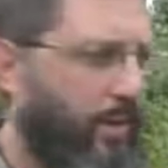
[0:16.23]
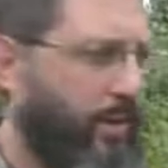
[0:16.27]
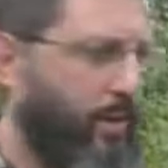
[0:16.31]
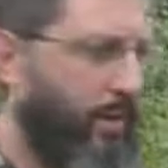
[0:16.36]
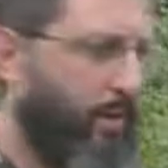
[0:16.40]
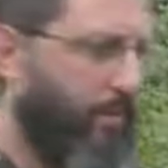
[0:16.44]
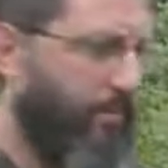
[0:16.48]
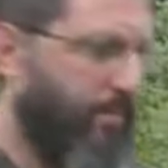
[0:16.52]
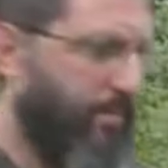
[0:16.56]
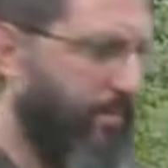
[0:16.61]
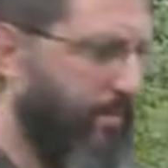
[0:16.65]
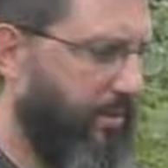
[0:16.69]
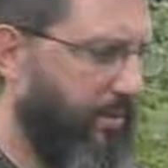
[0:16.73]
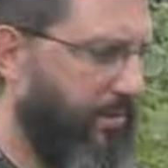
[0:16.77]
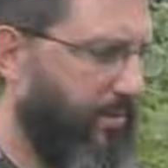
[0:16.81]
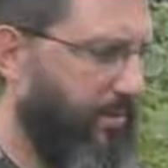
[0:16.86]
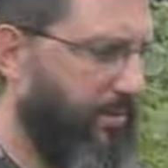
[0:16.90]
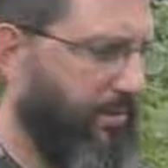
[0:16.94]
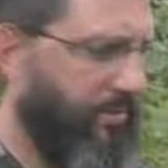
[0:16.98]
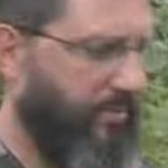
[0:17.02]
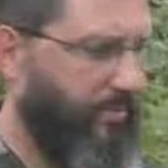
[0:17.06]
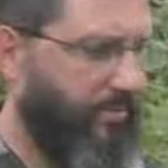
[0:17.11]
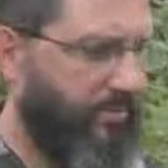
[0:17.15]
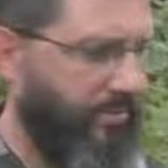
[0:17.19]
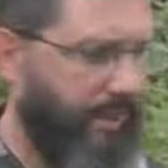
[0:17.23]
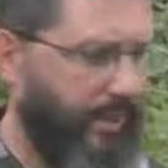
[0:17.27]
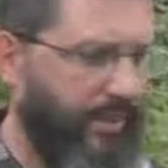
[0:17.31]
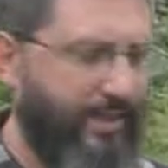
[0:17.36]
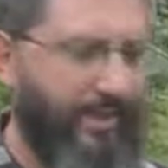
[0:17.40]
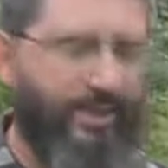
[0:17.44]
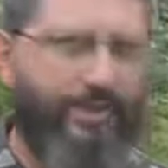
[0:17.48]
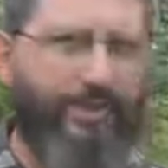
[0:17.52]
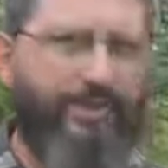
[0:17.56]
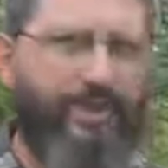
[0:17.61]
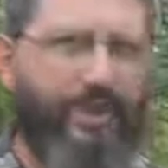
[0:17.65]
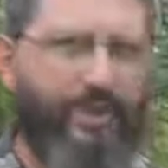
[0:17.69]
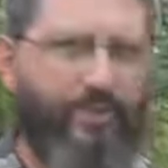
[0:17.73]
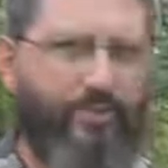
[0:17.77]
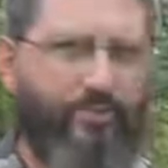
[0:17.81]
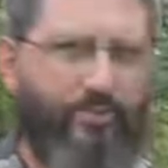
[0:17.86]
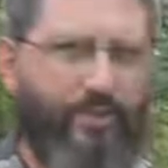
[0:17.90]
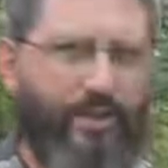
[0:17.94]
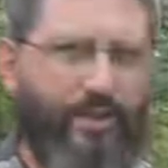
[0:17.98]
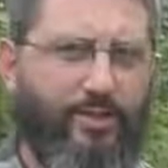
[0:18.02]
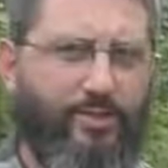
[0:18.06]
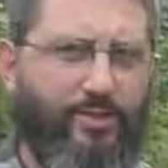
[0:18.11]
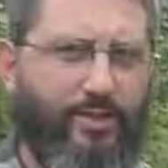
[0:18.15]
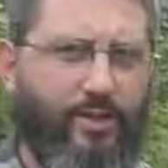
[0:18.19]
Um, but taking a day of
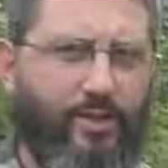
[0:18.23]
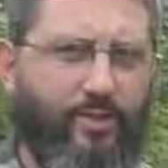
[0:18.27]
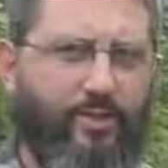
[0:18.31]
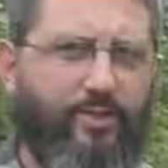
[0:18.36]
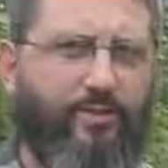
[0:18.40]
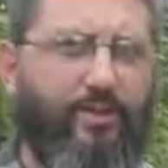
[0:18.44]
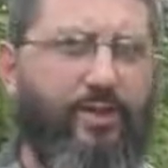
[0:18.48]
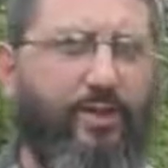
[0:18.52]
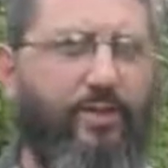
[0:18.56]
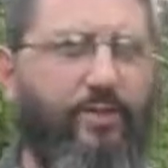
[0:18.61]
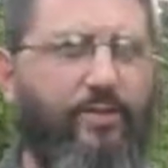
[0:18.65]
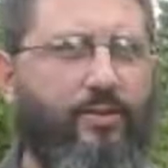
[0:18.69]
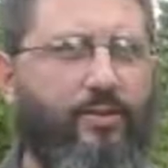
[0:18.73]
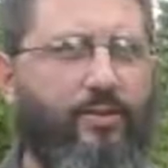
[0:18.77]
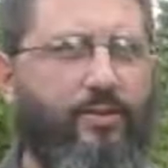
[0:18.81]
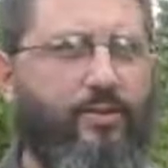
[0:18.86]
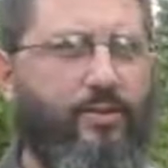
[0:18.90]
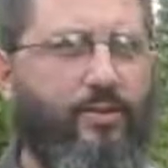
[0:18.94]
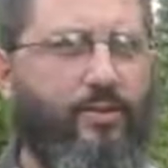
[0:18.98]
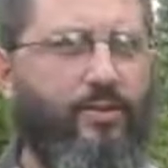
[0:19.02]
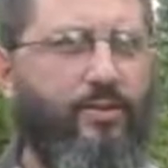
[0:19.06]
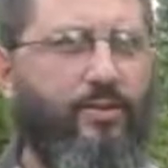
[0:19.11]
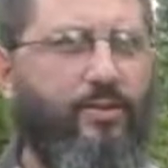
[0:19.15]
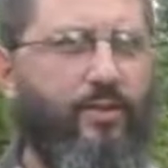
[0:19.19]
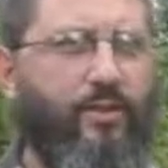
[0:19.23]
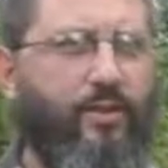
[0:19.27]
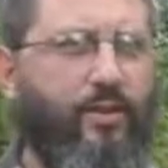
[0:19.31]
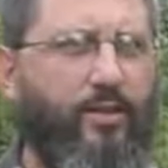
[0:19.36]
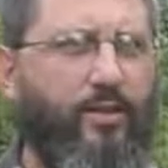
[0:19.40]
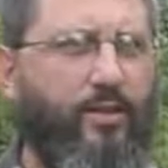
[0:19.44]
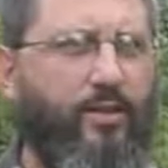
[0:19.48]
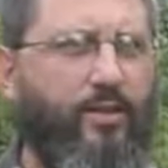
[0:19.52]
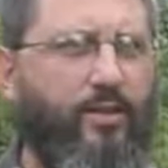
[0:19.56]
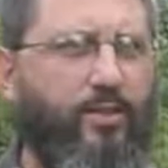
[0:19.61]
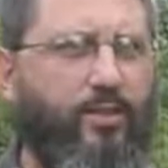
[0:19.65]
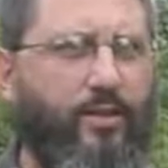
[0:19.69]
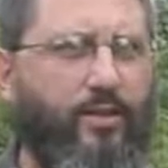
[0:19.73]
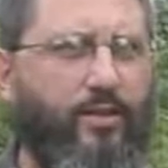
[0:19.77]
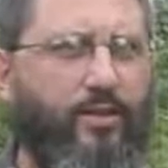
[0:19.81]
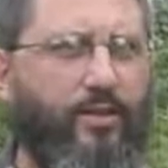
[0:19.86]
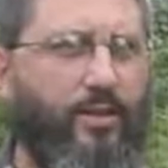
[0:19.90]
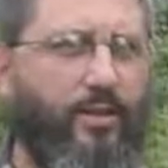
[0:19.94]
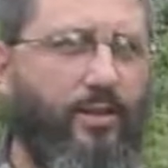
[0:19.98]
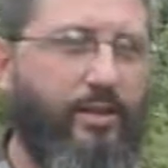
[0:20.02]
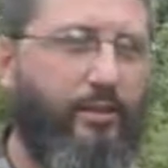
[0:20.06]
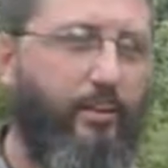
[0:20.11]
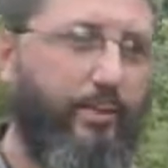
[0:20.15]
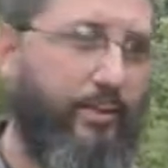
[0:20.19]
rest, I've found uh,
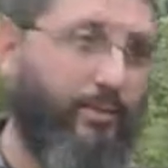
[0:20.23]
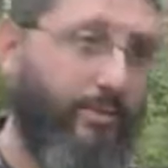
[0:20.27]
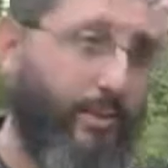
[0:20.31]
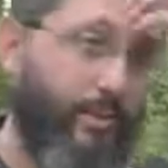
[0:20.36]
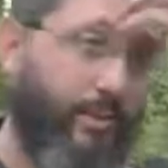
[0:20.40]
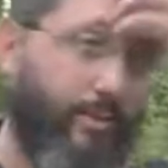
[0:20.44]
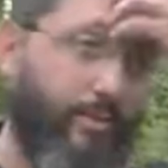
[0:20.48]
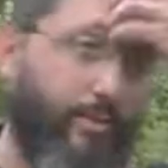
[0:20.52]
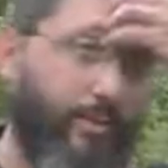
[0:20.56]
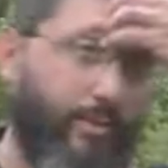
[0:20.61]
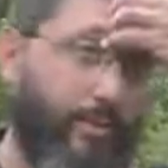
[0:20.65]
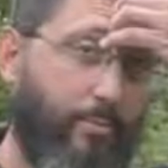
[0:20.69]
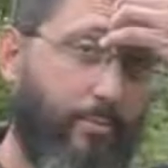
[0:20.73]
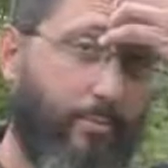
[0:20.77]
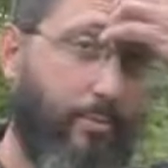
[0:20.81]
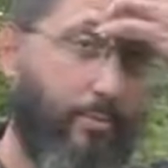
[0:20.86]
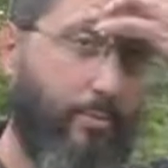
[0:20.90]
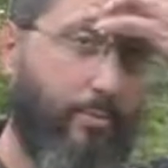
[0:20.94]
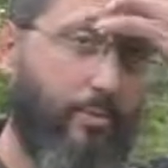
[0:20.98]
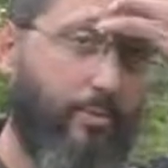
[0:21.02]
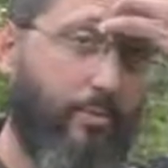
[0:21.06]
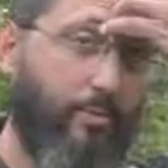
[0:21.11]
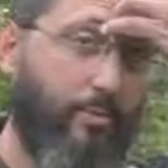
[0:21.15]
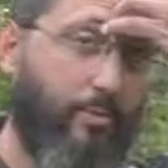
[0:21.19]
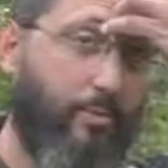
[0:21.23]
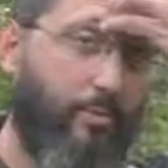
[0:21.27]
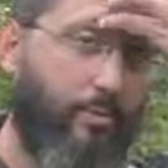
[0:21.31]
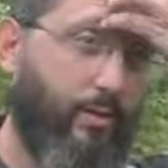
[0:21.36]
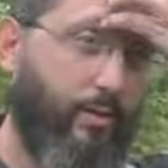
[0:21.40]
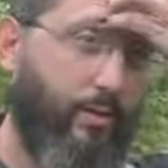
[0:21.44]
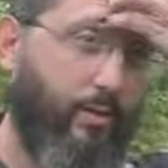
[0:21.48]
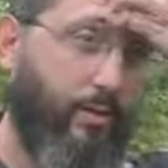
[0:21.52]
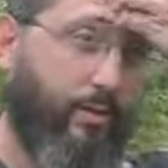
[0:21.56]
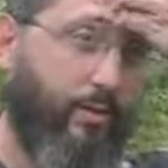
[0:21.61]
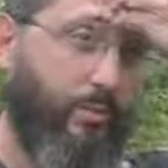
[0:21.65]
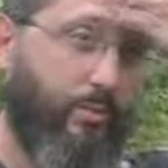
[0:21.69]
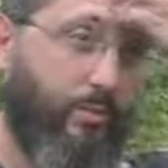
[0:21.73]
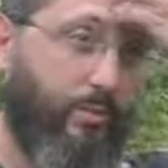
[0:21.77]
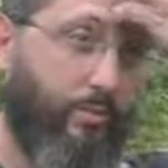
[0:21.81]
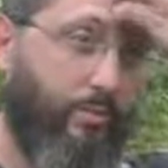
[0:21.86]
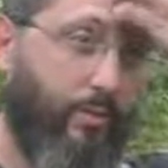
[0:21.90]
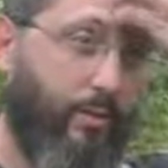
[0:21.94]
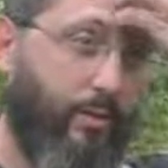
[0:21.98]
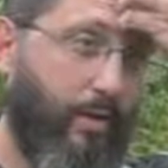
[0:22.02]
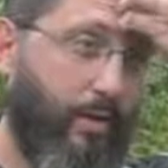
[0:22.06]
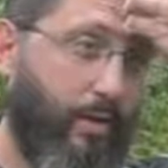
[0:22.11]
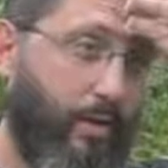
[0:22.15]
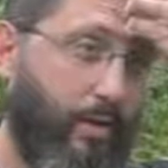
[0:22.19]
recently to be very, very important. Uh,
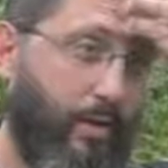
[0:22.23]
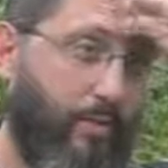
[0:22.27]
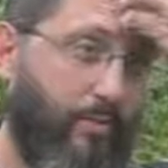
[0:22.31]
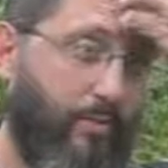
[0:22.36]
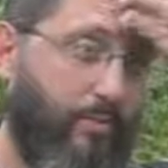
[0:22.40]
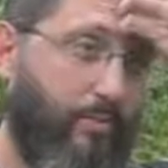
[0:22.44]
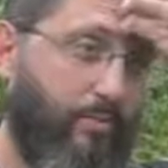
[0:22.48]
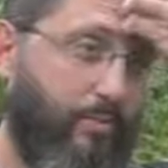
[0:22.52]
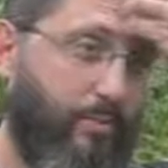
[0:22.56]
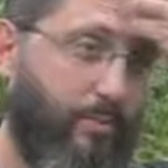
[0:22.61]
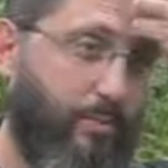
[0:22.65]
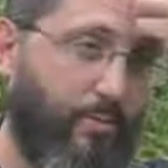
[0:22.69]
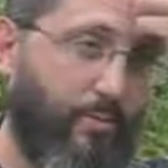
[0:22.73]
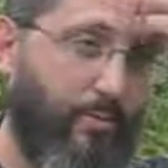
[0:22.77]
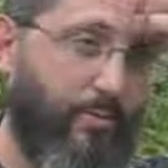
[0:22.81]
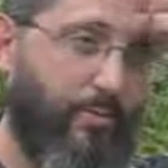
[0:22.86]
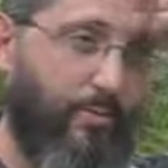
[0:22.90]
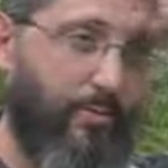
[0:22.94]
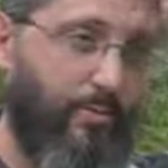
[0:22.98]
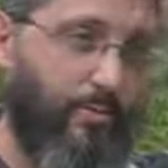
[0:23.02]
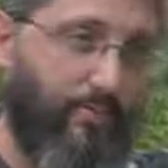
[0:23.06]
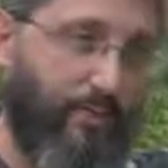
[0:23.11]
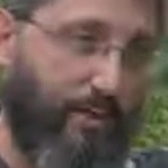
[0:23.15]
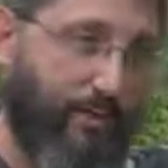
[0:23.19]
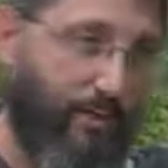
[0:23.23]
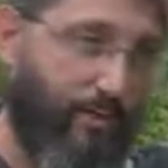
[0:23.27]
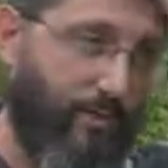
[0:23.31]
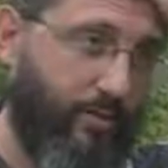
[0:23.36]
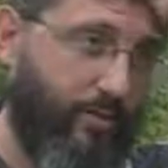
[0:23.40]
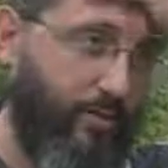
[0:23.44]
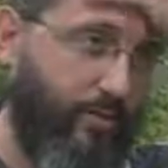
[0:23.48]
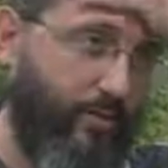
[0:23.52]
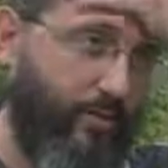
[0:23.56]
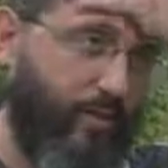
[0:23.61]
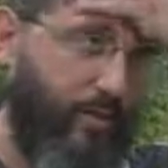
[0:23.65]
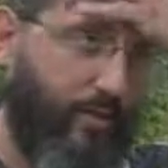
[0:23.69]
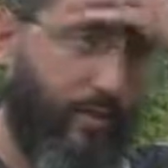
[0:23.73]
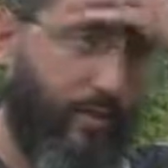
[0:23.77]
I've come under conviction